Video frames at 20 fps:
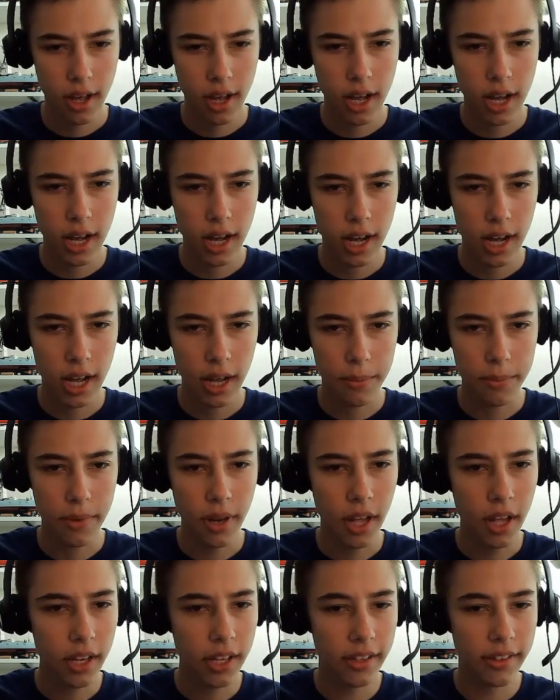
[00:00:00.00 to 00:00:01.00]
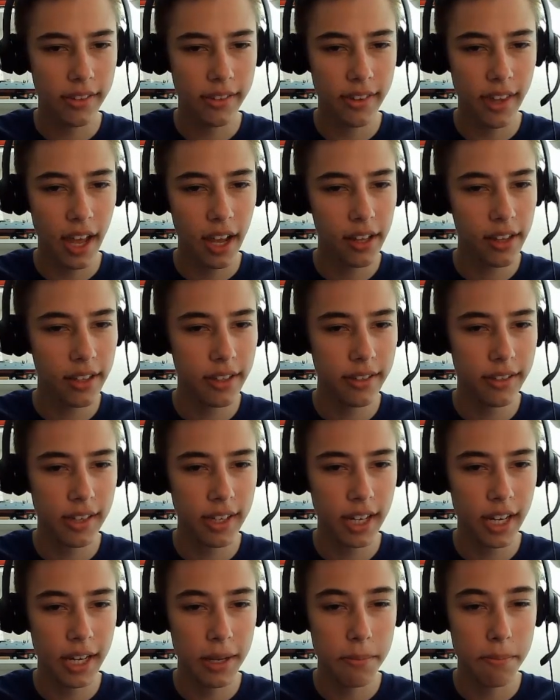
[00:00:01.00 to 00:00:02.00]
I'm not exactly
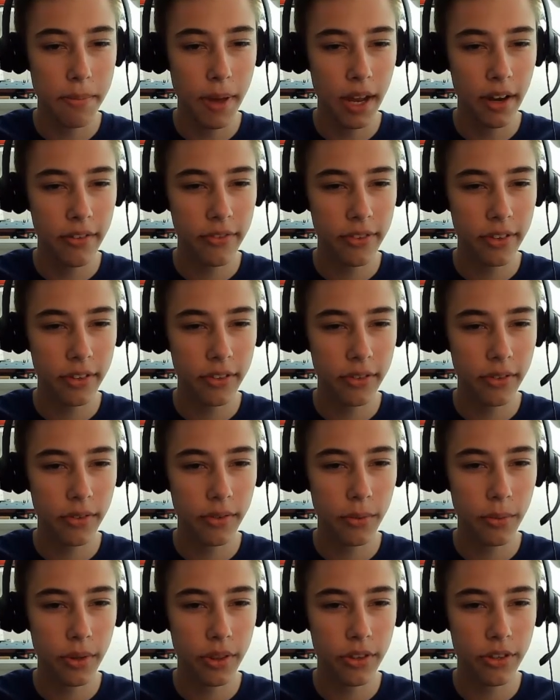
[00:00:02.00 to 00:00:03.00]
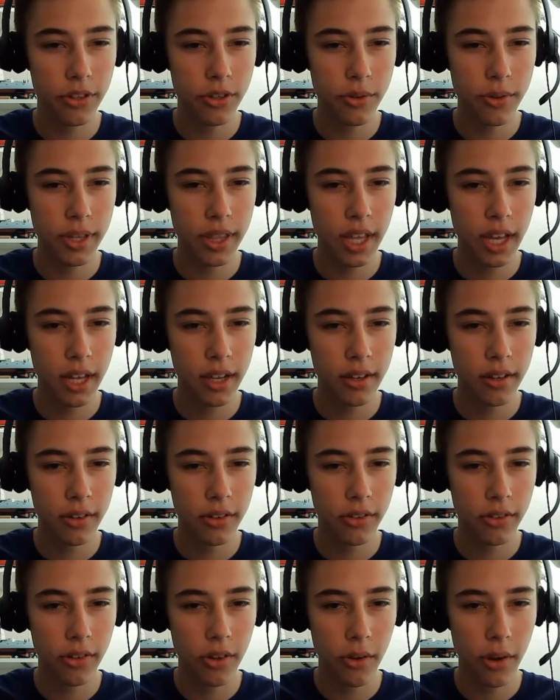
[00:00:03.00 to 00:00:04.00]
seeing any benefits with doing that,
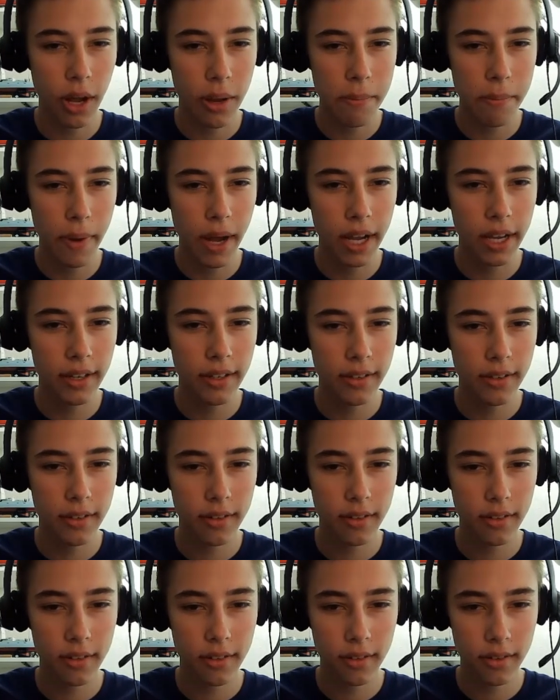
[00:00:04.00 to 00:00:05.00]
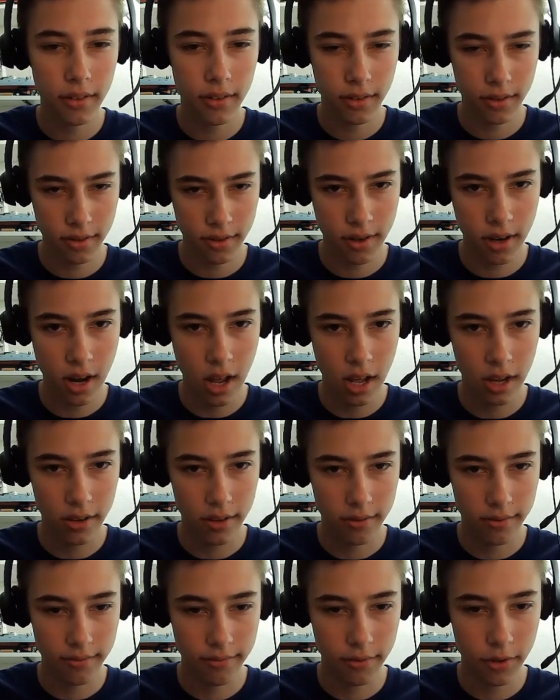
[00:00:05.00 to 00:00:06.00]
so I might not
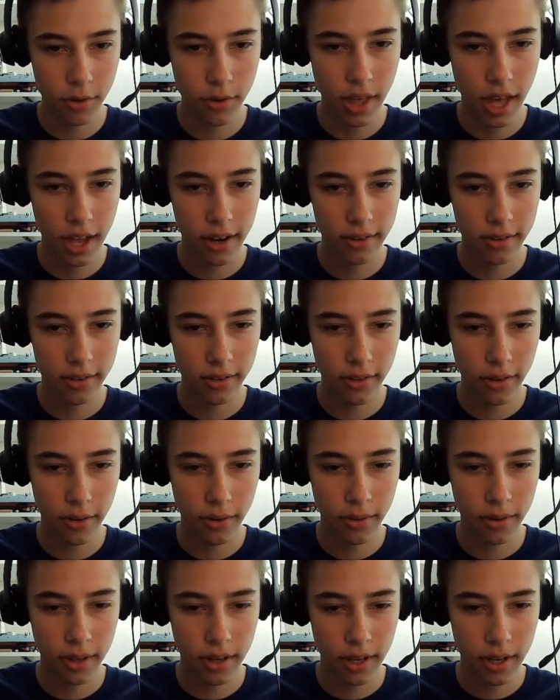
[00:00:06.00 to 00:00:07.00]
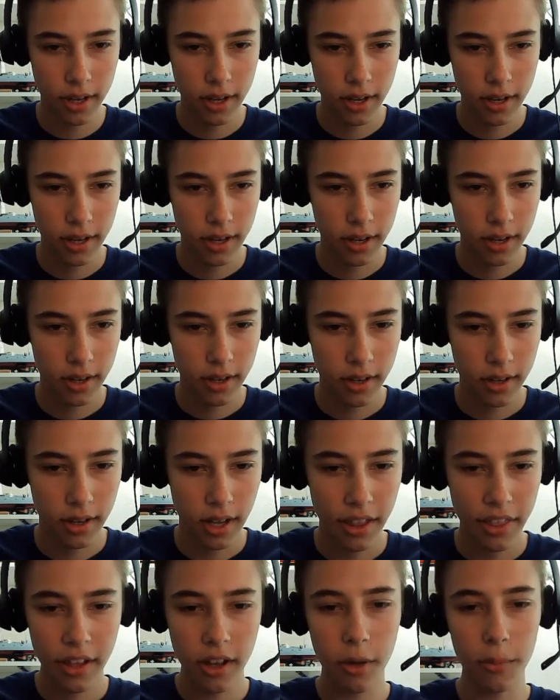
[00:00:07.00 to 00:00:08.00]
do that. So
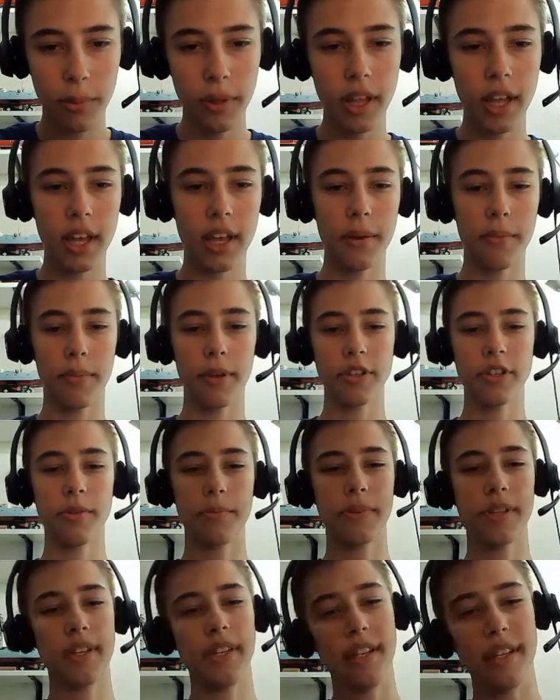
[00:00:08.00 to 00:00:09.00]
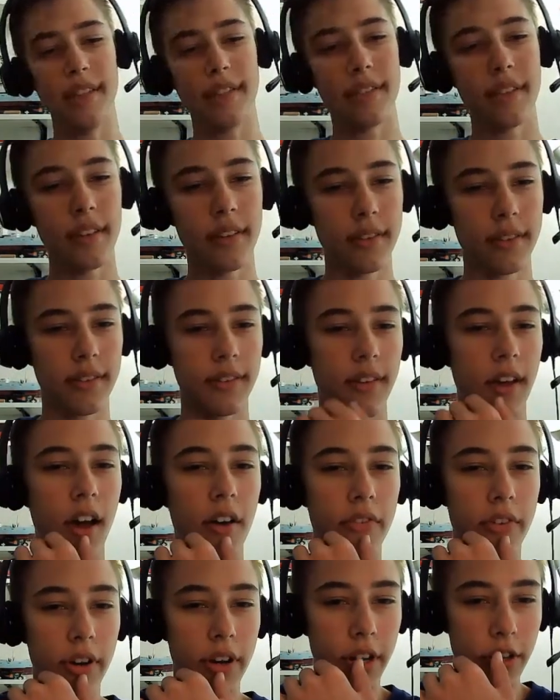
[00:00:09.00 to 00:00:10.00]
I think I'll play bishop to d6,
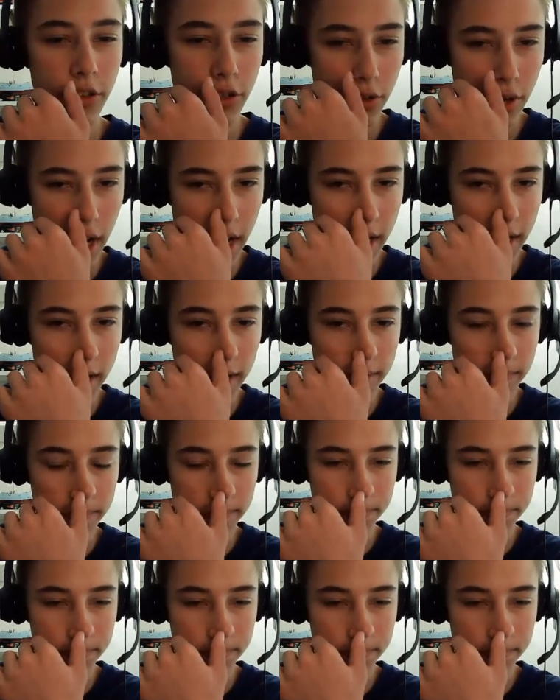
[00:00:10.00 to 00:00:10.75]
offering a trade.